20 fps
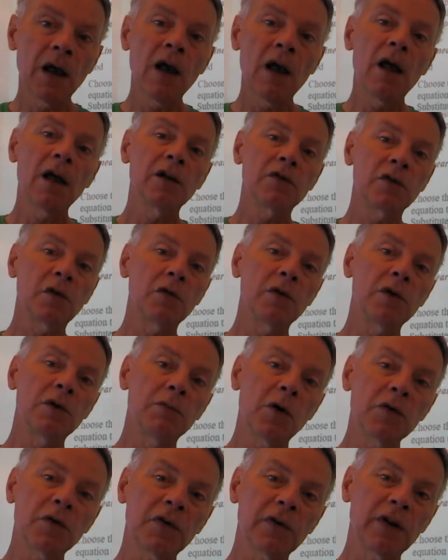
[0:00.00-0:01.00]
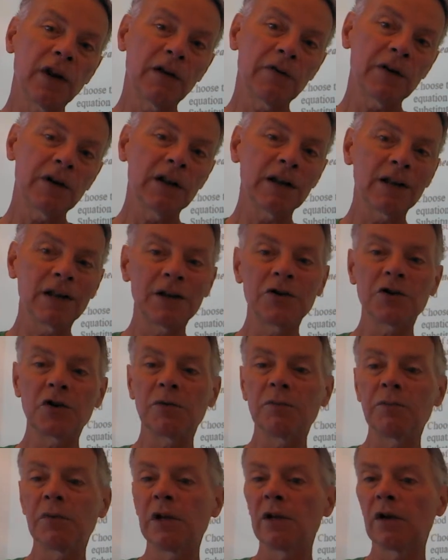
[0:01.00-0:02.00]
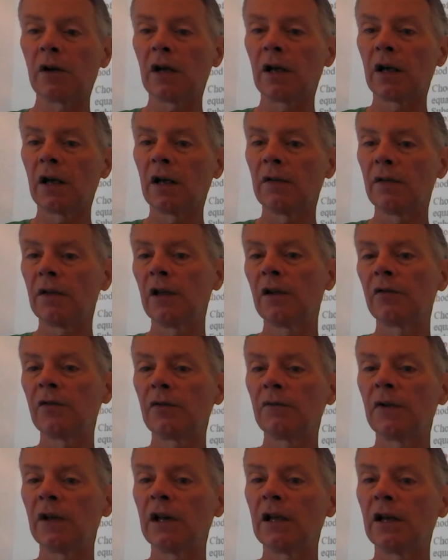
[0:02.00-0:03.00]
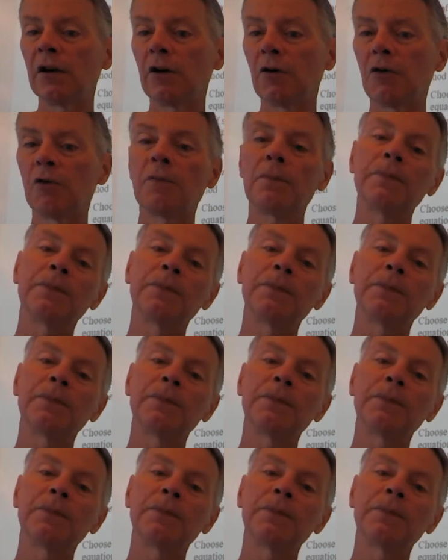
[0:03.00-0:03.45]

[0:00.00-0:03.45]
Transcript: So you most definitely should be looking at this video